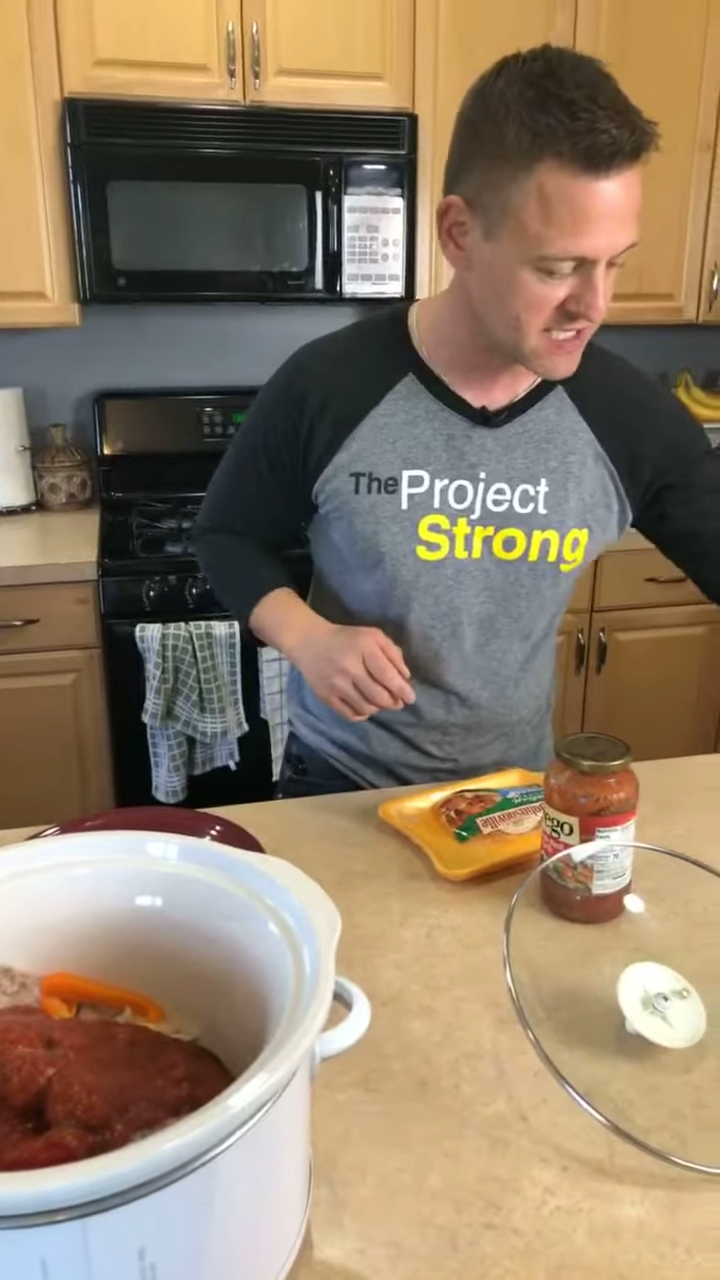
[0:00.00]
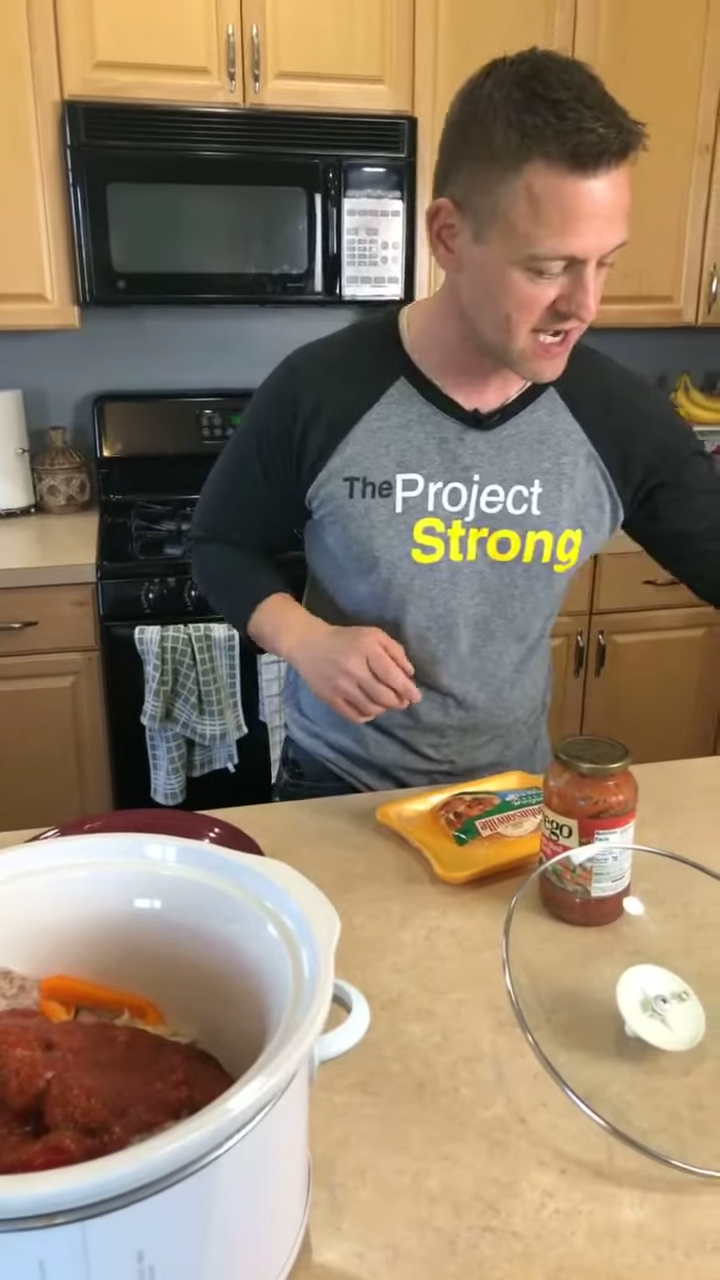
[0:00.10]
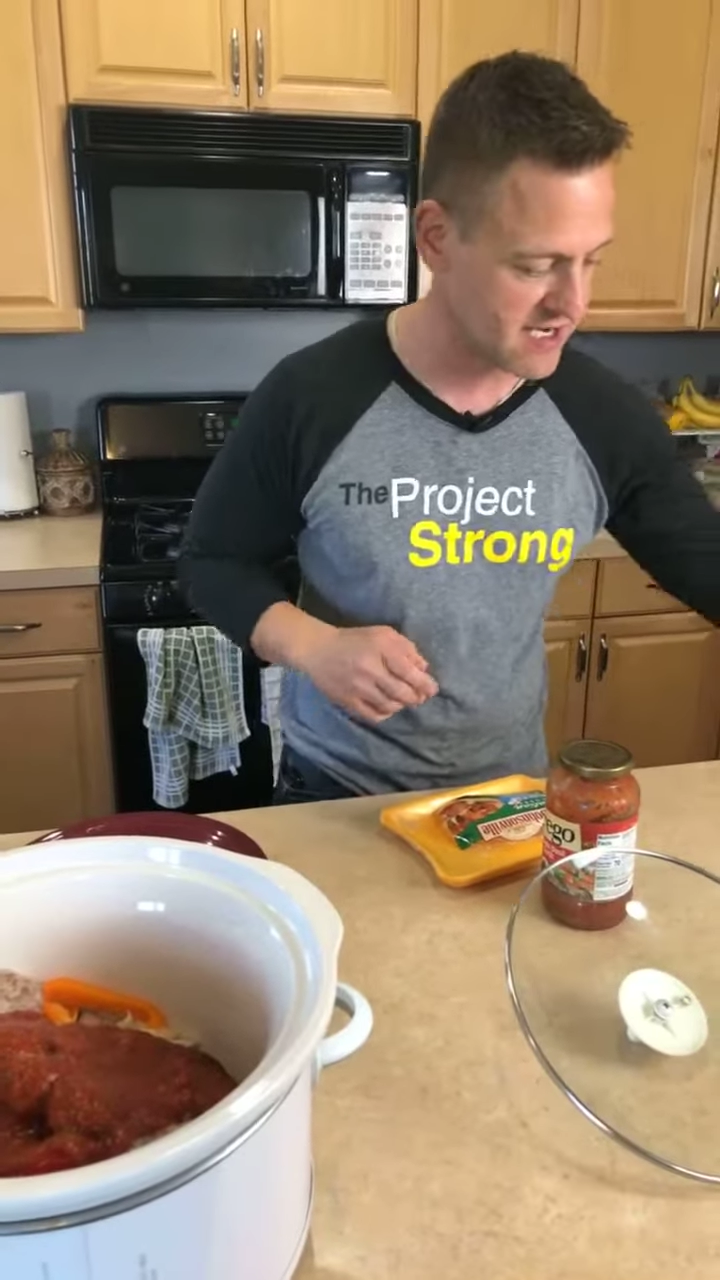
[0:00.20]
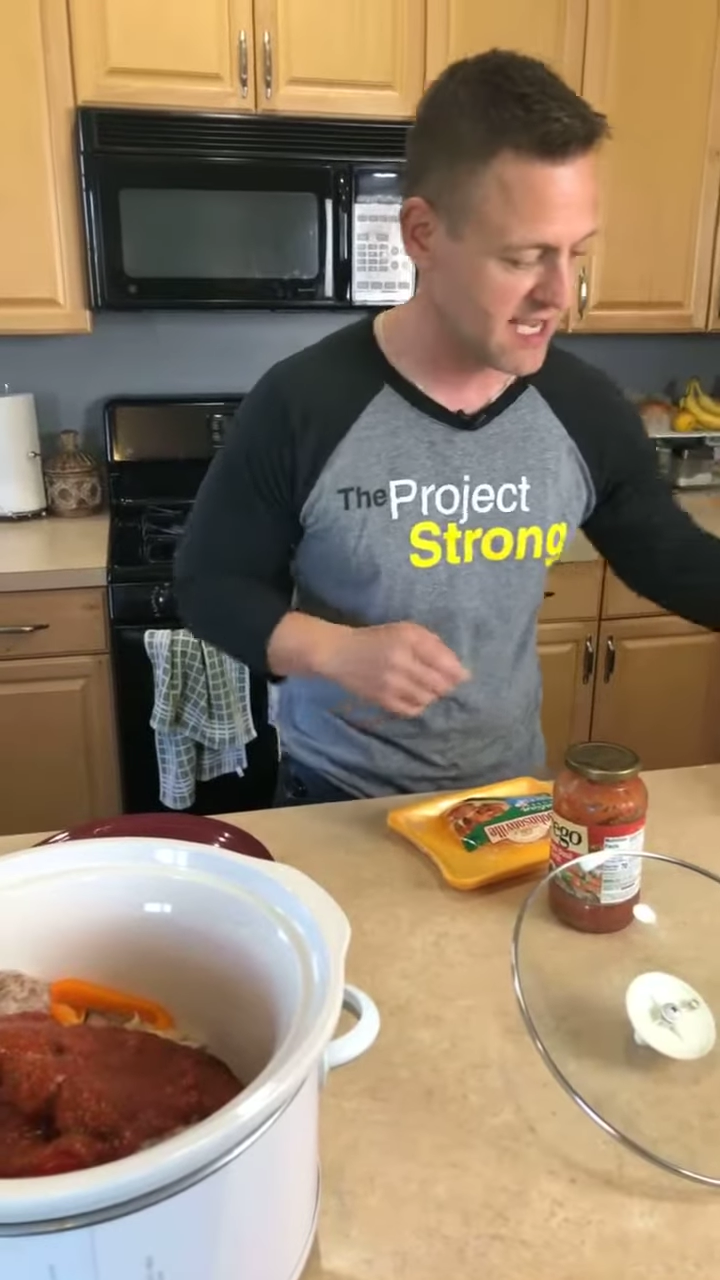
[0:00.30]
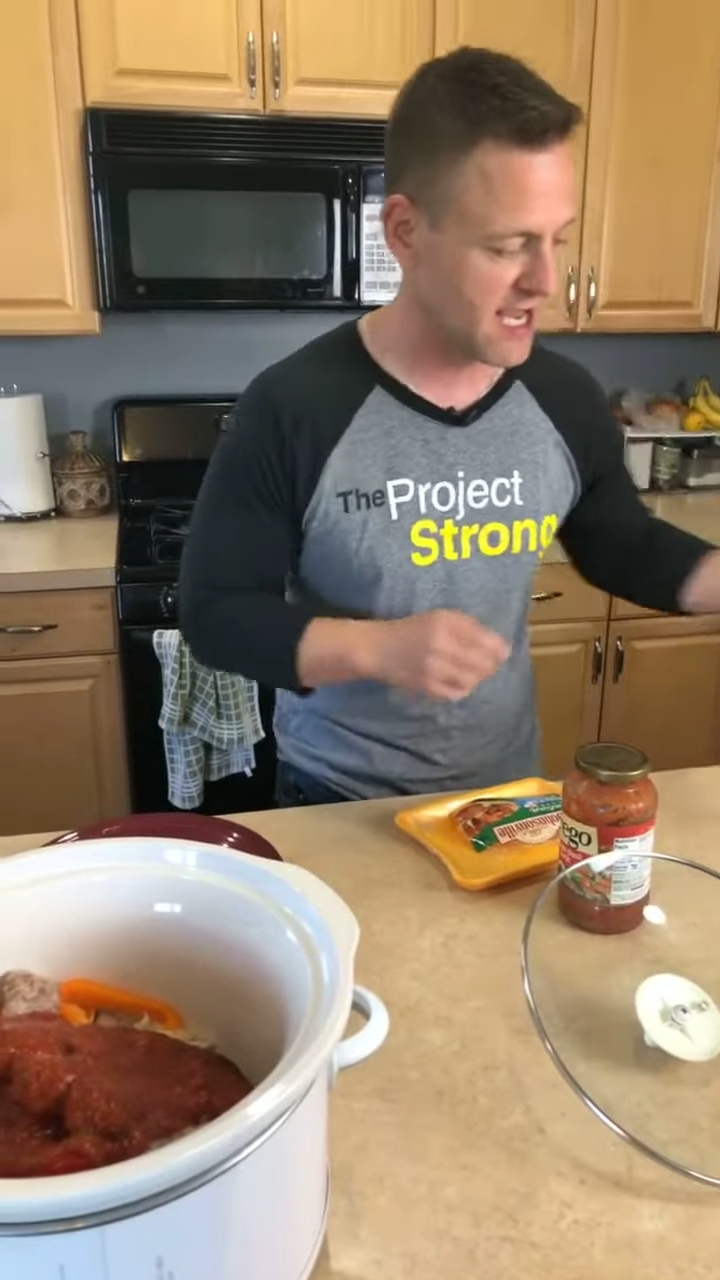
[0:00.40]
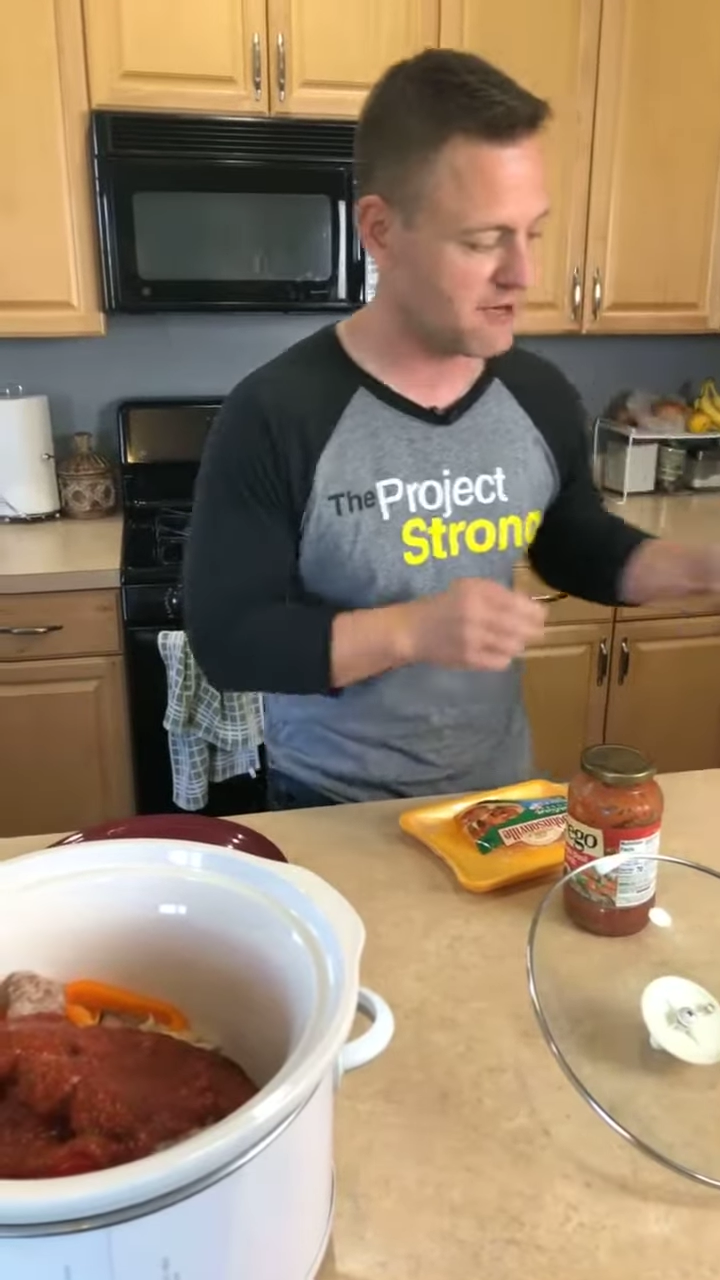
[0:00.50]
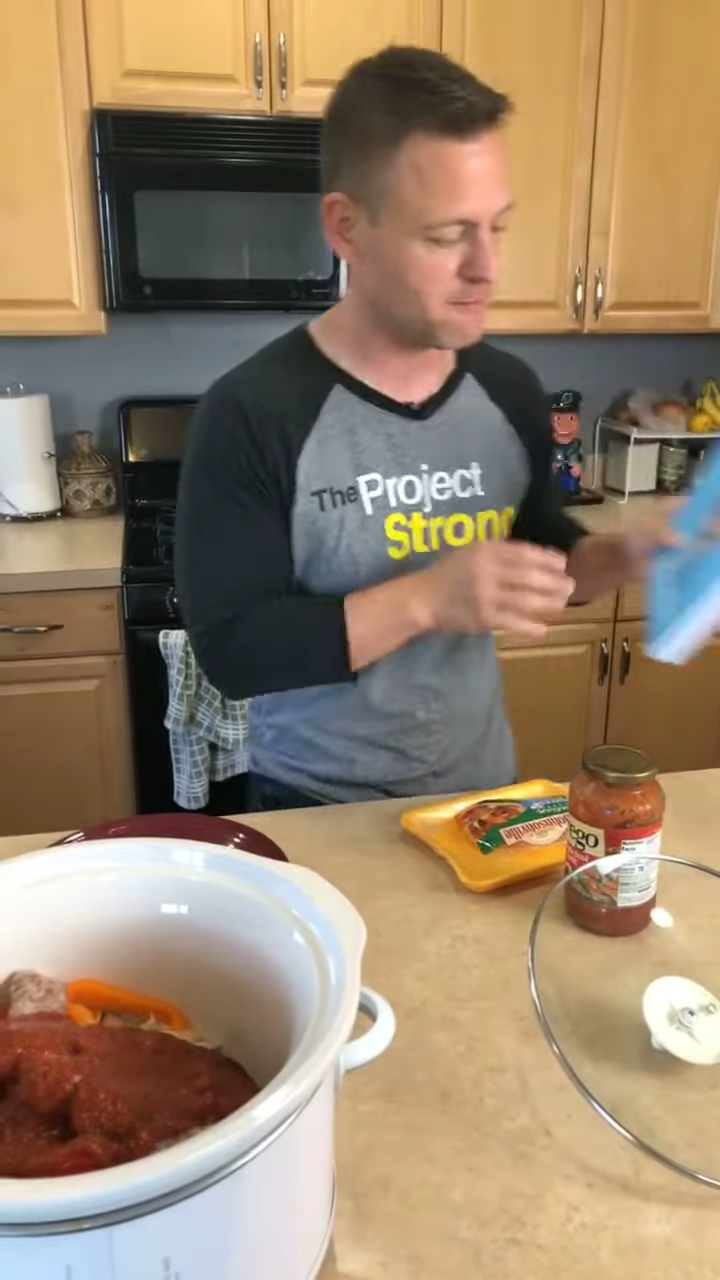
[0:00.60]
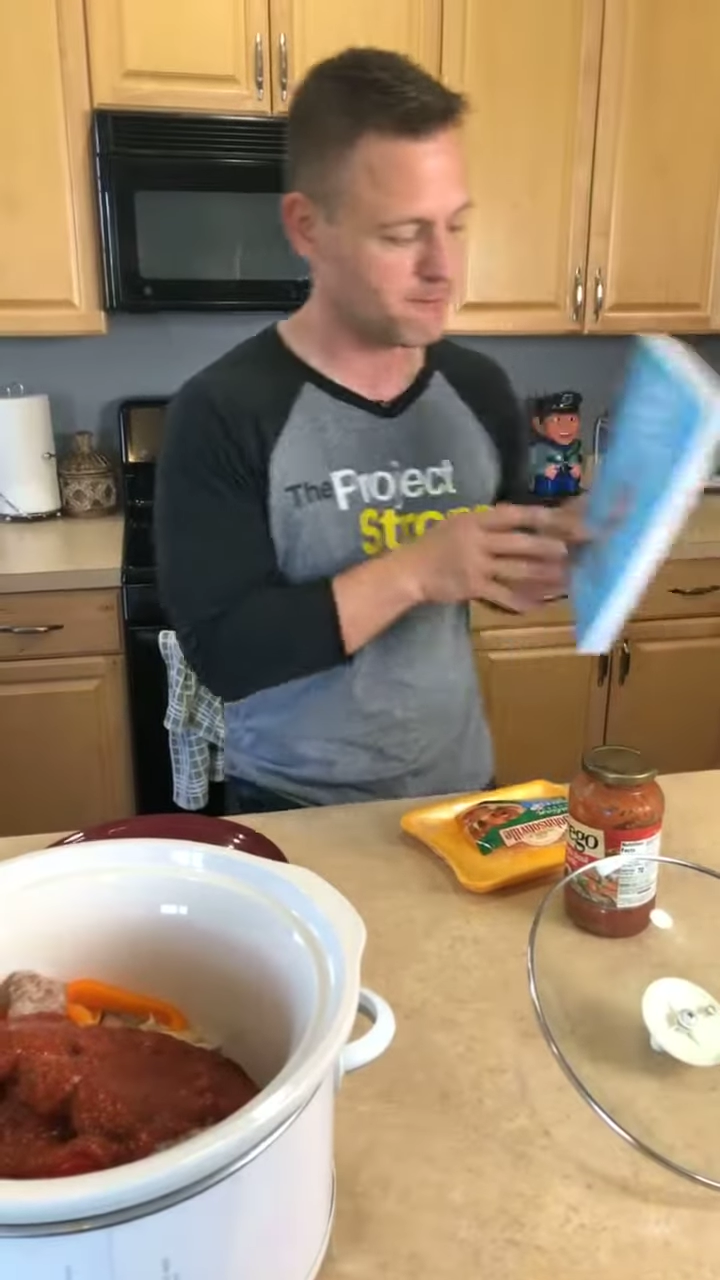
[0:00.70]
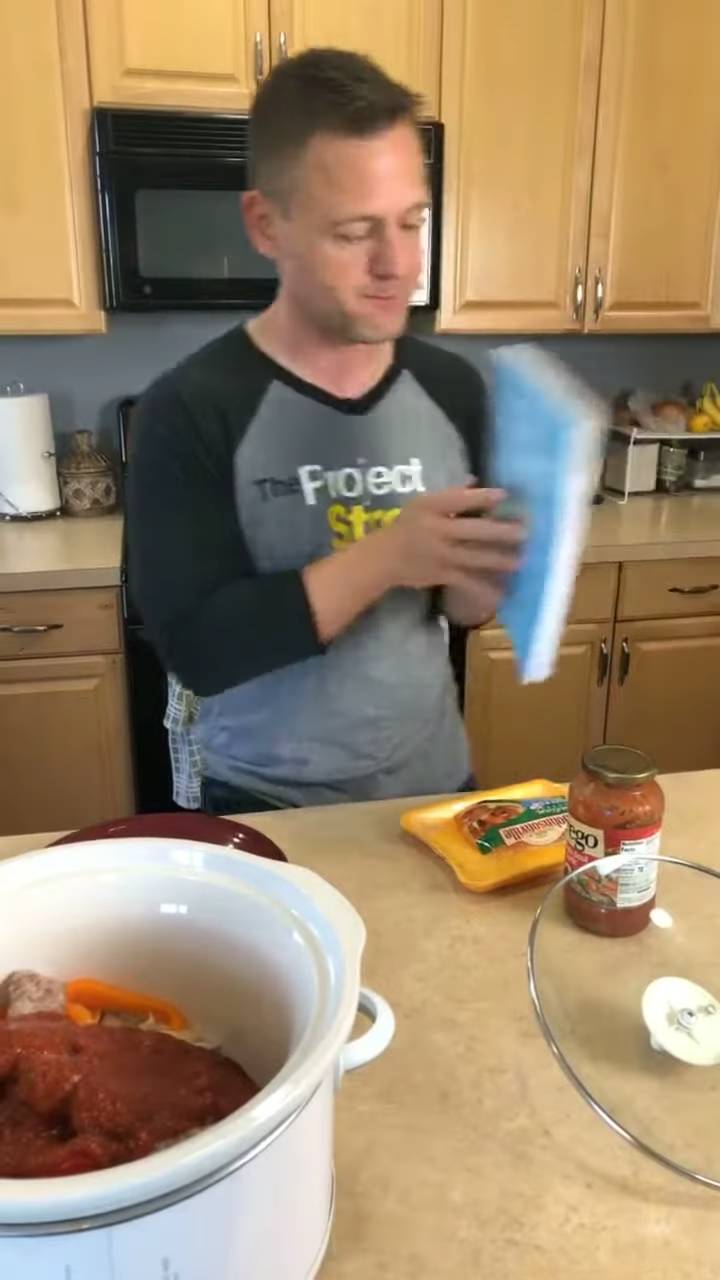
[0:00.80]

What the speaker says: 98.